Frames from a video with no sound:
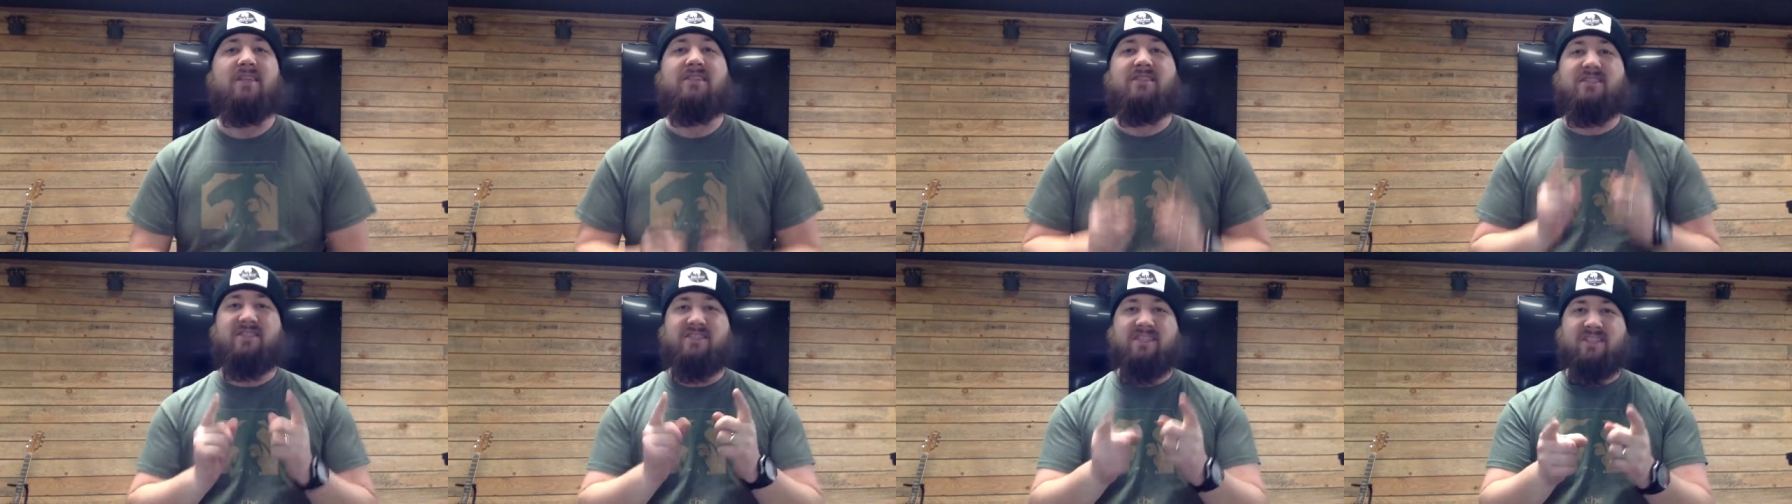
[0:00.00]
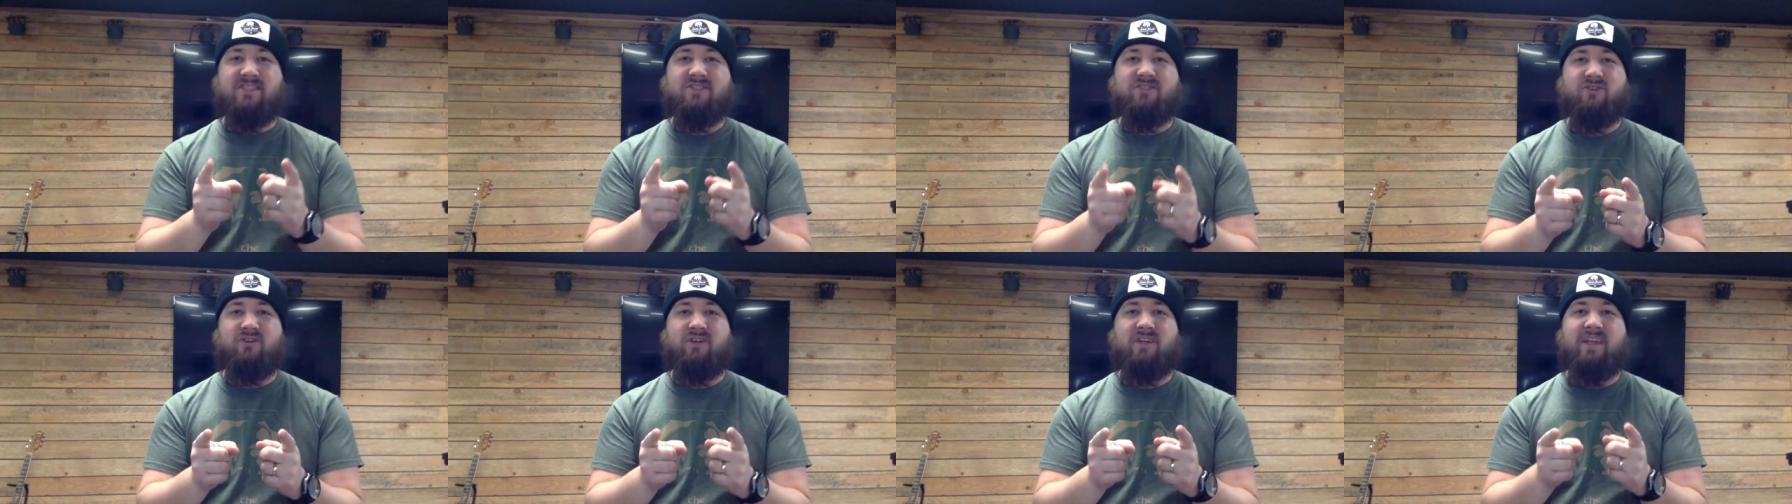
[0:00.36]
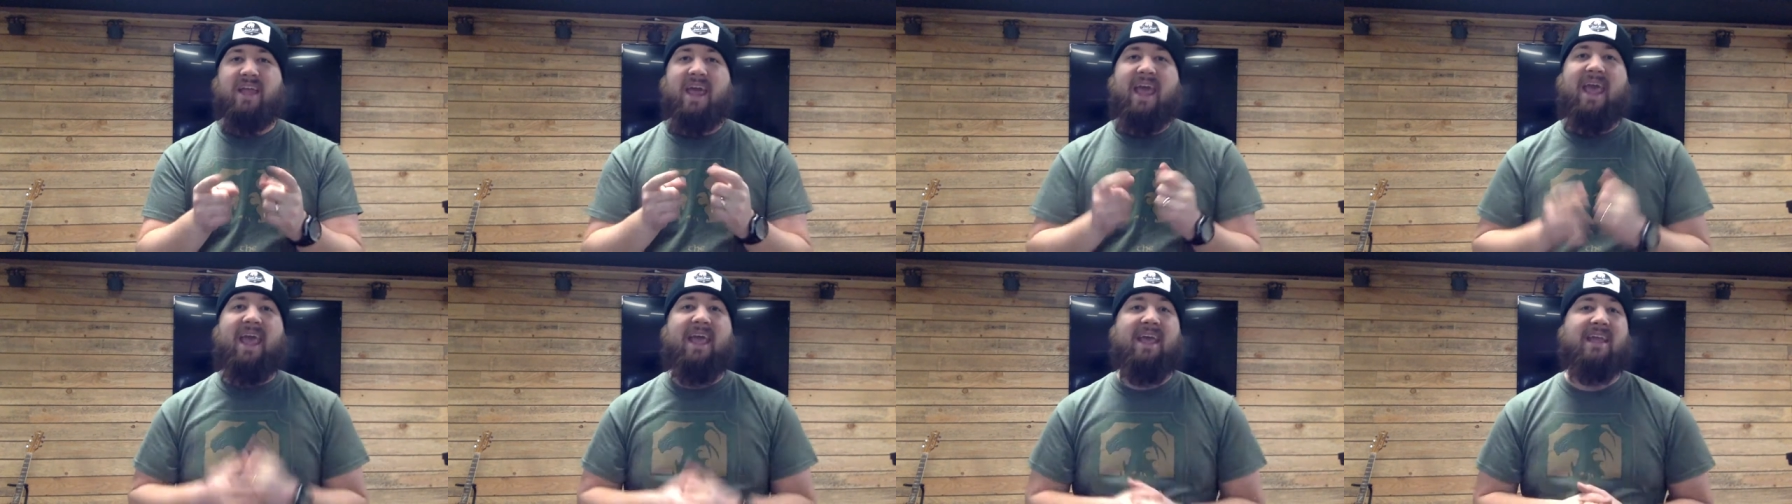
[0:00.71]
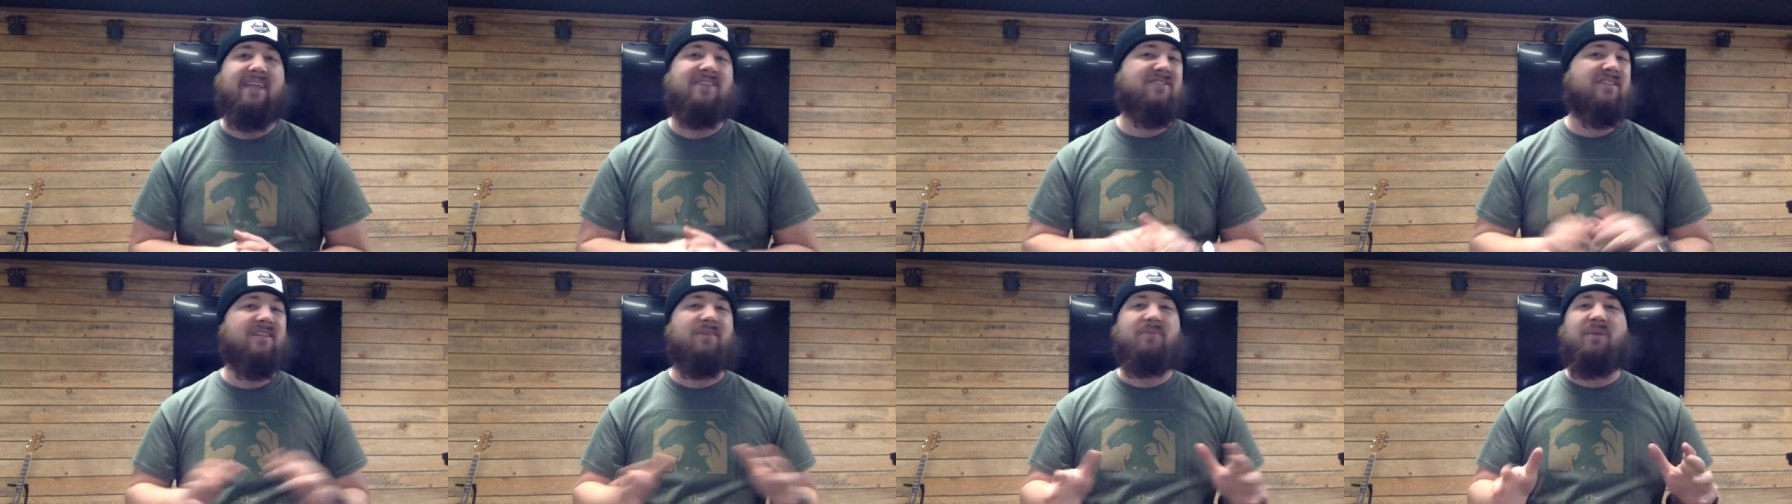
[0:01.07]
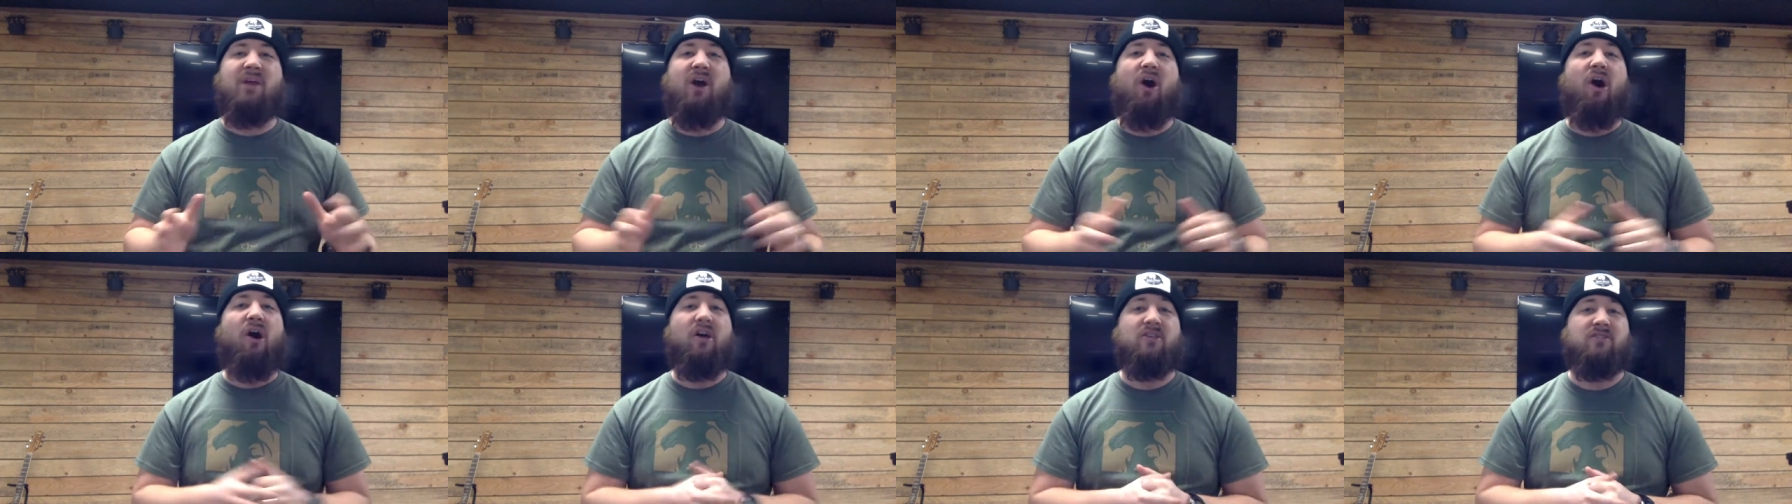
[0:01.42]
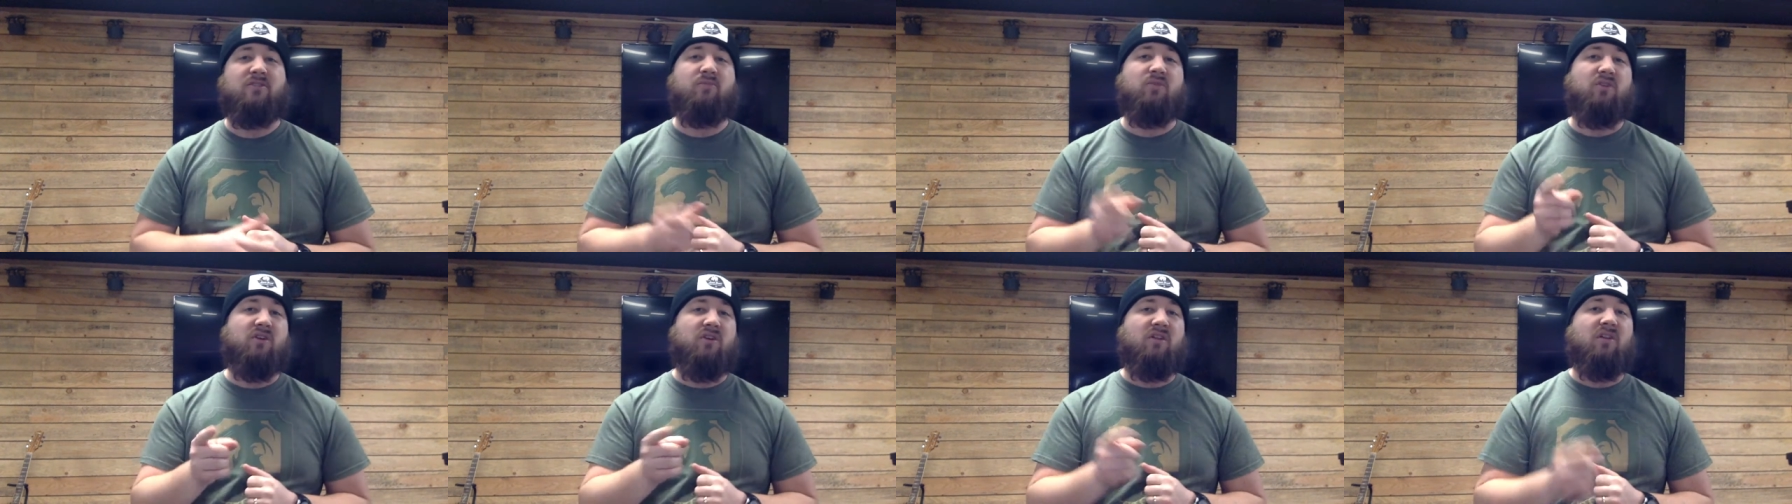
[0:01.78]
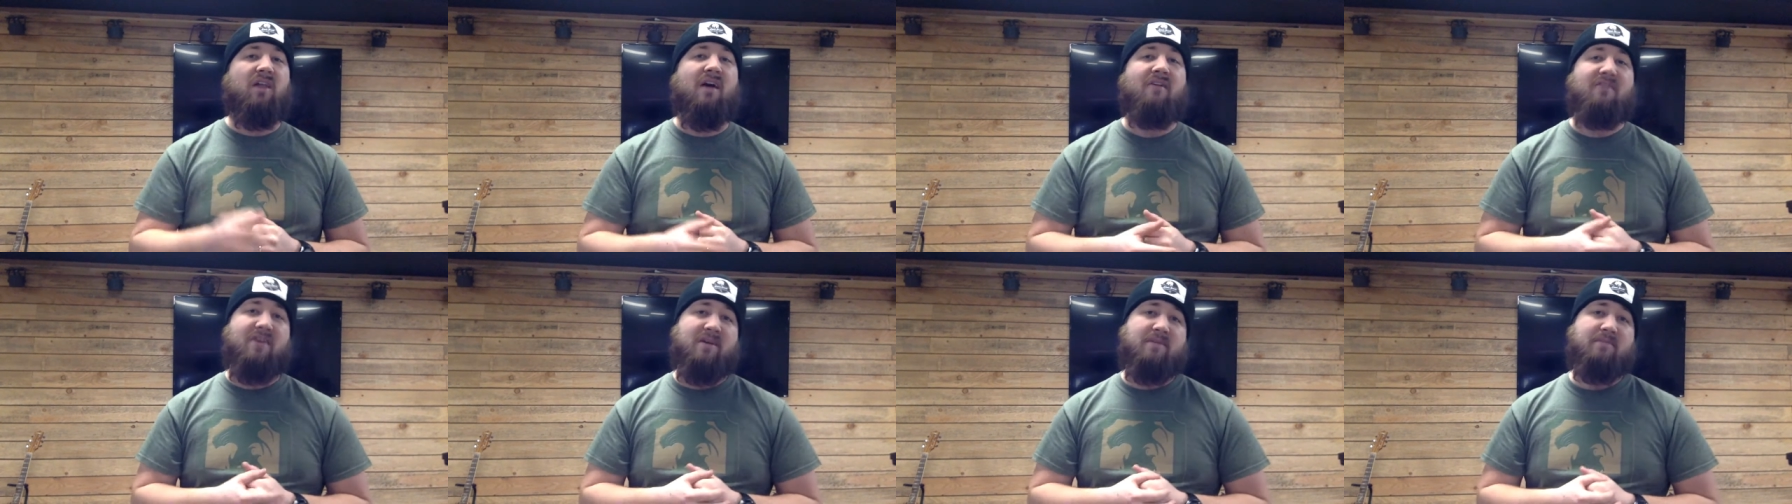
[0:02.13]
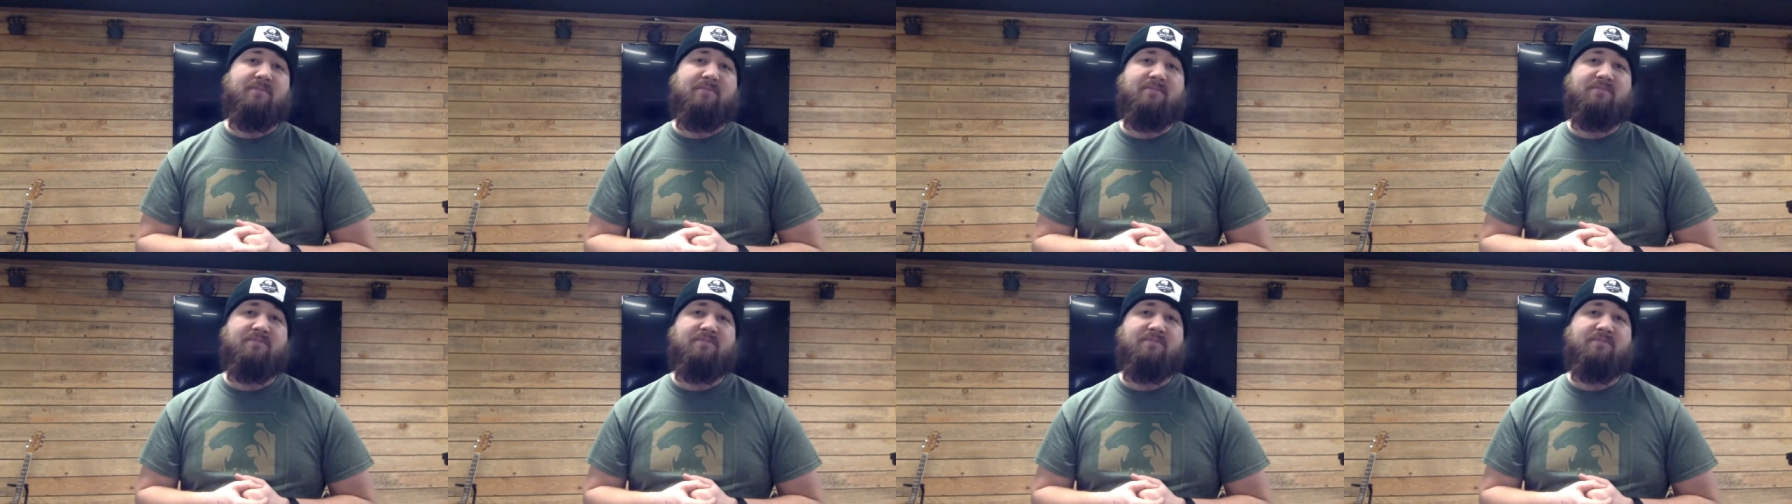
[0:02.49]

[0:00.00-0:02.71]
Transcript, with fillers: 6:30 to 8. It's going to be awesome. You're going to love it.